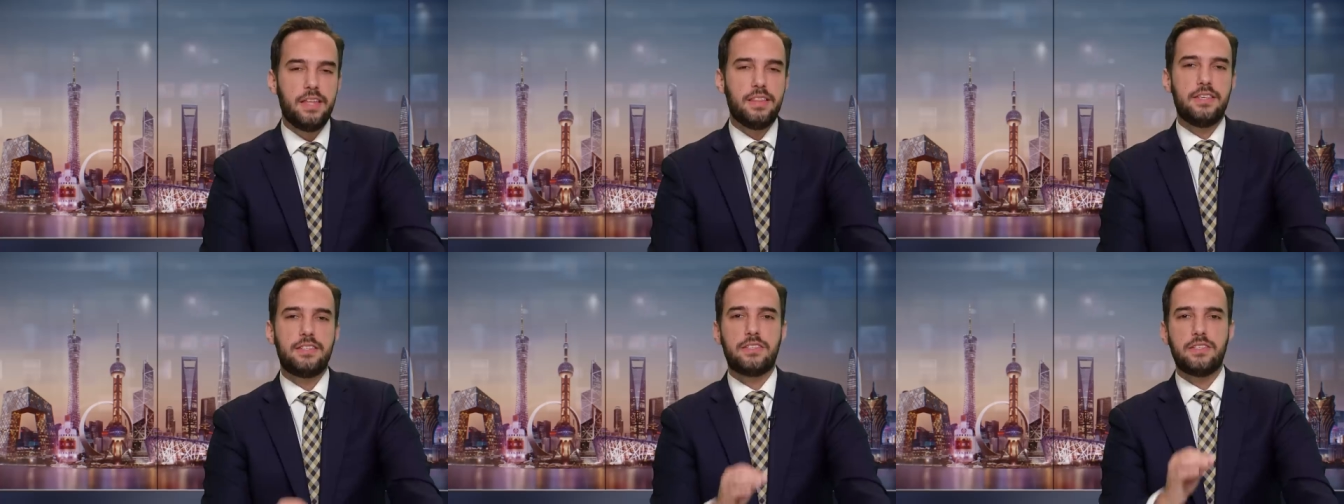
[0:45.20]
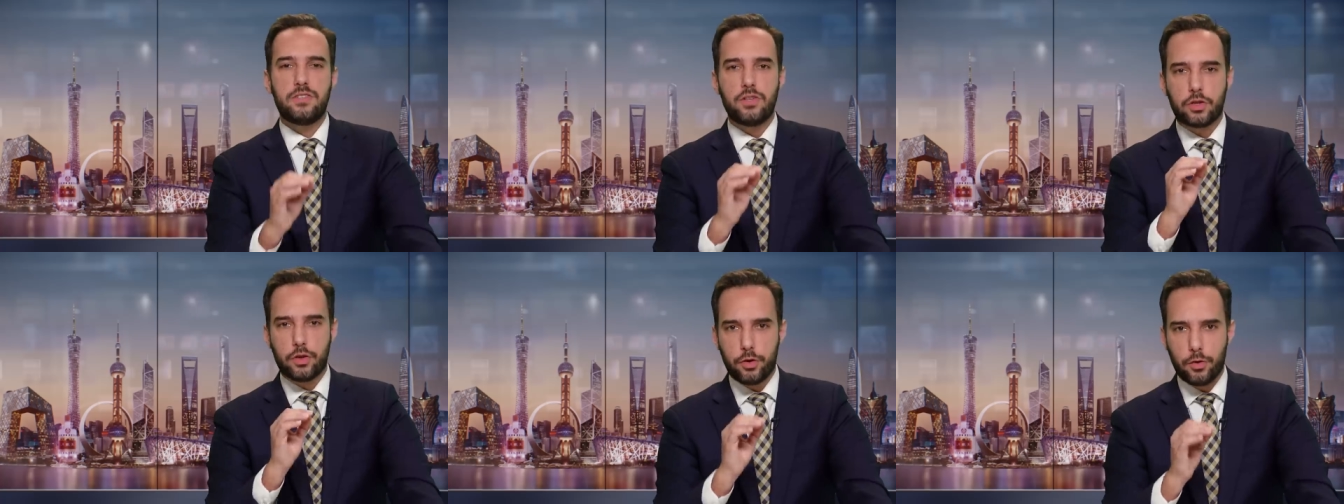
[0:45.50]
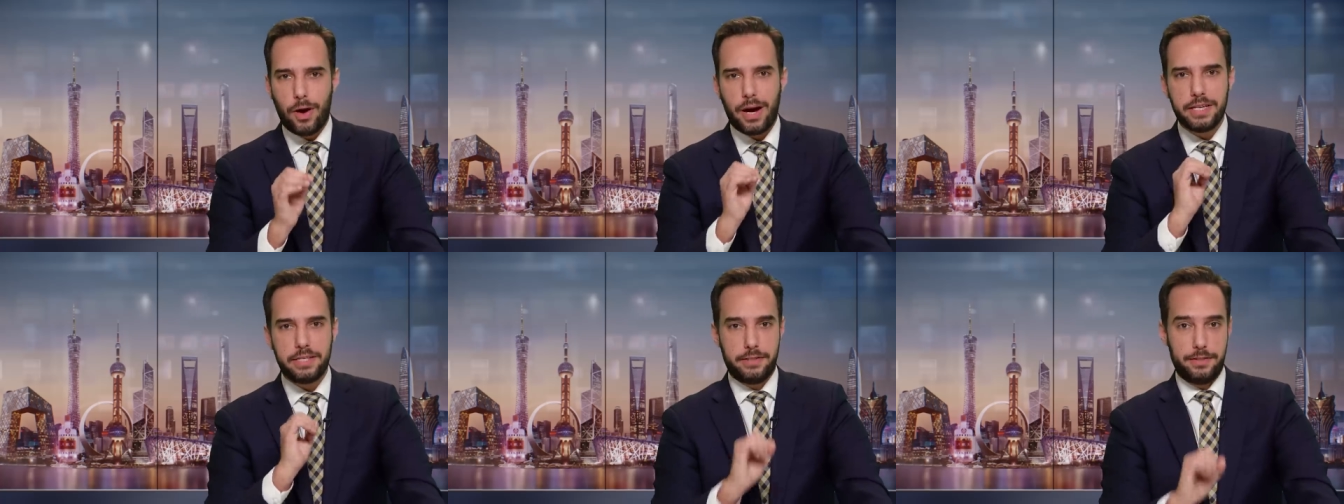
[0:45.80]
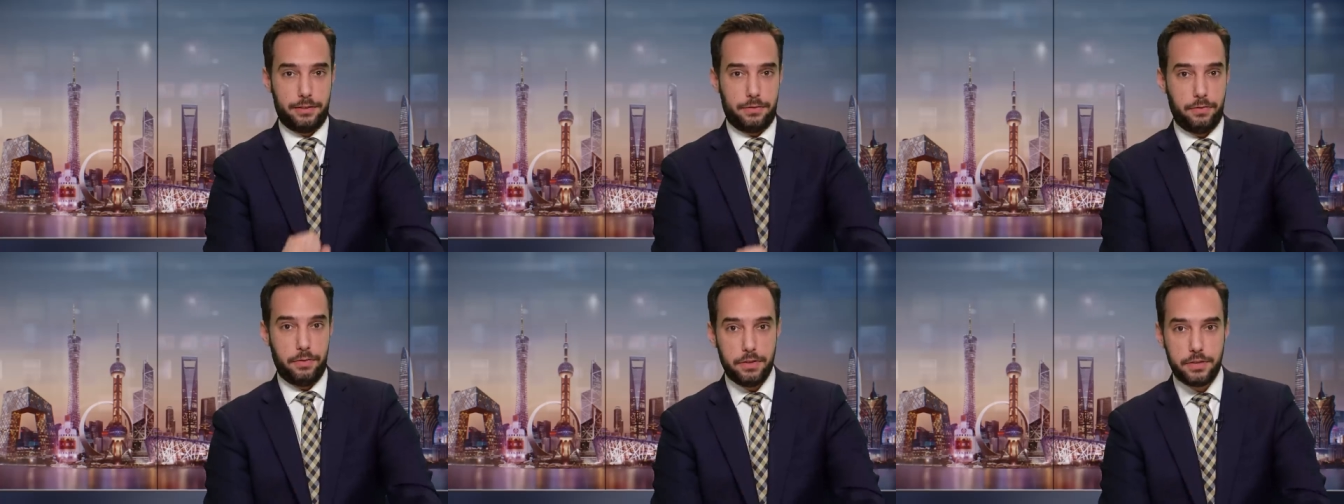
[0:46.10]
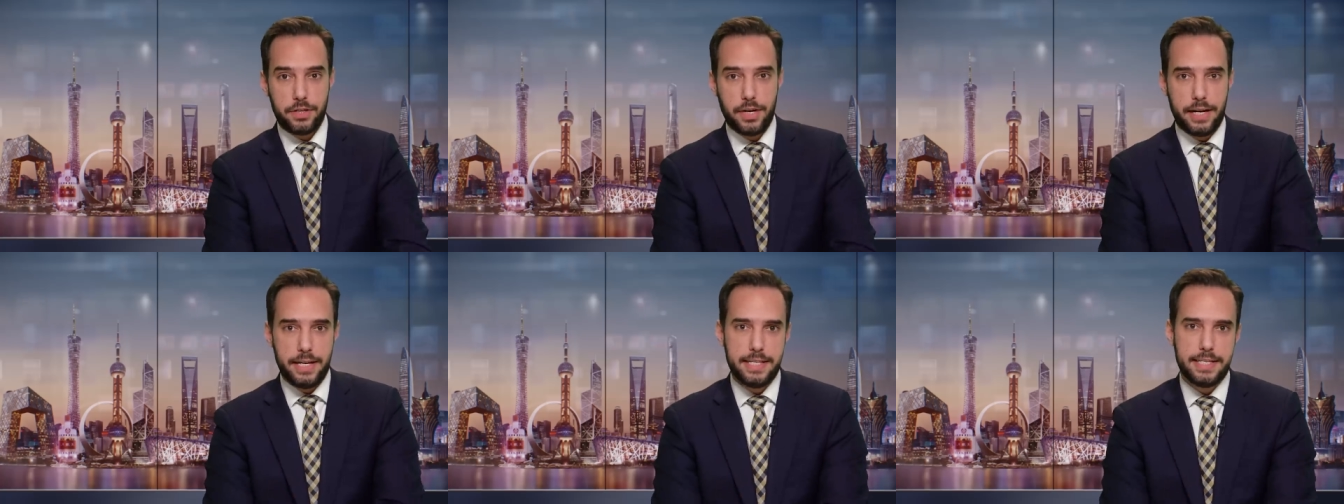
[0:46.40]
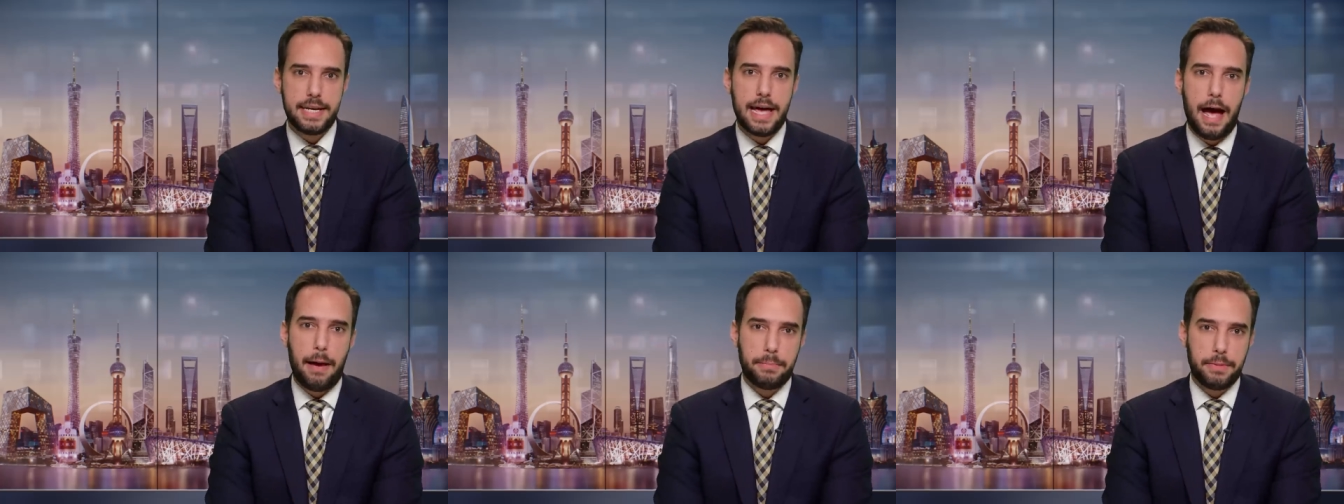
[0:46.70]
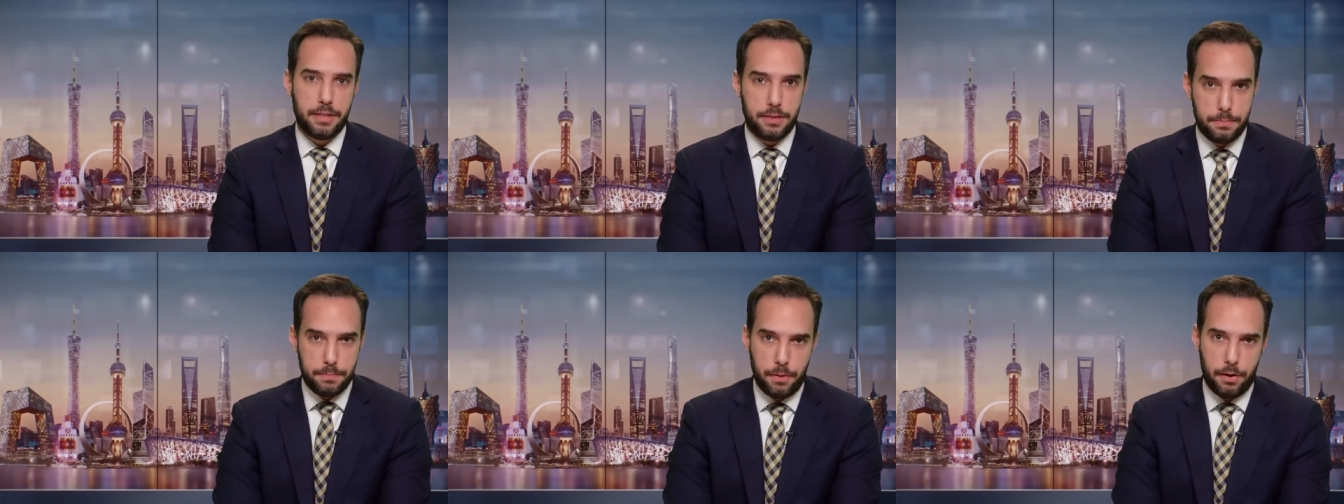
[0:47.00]
This is a crisis for the Chinese
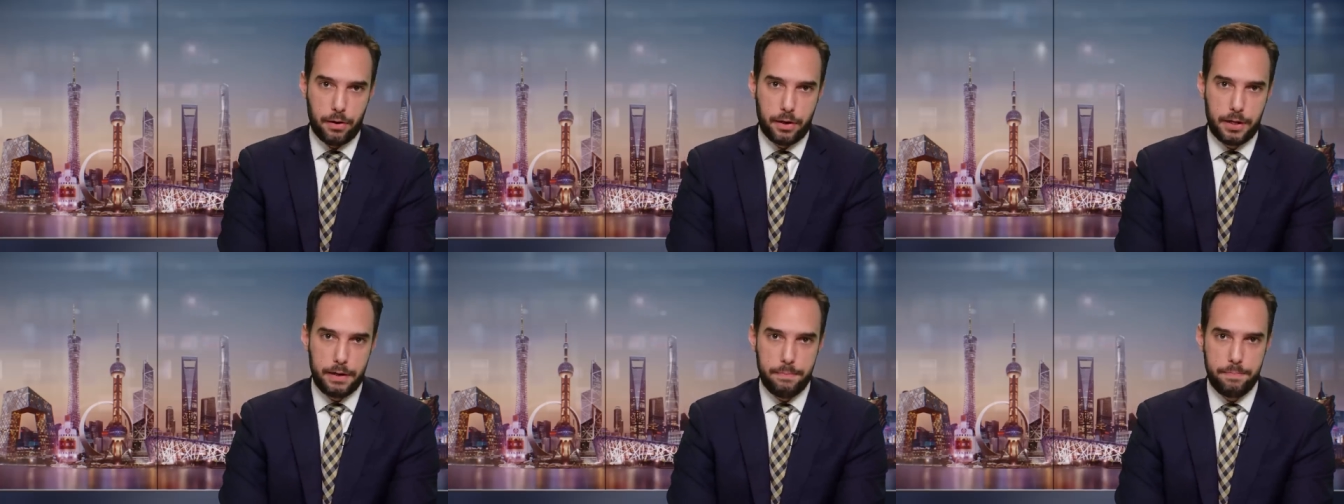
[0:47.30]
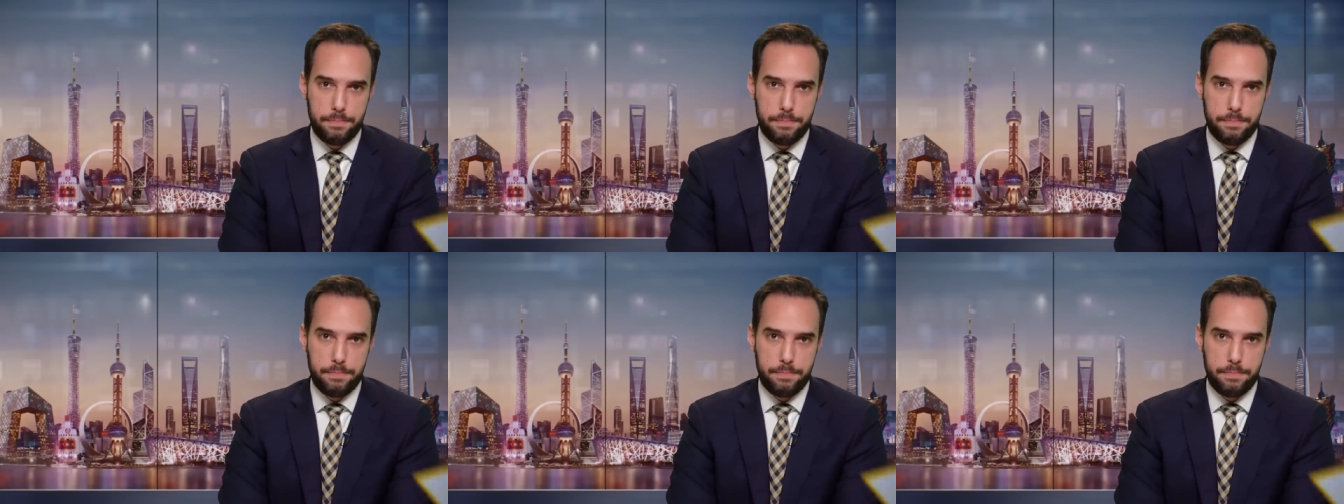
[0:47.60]
Communist Party.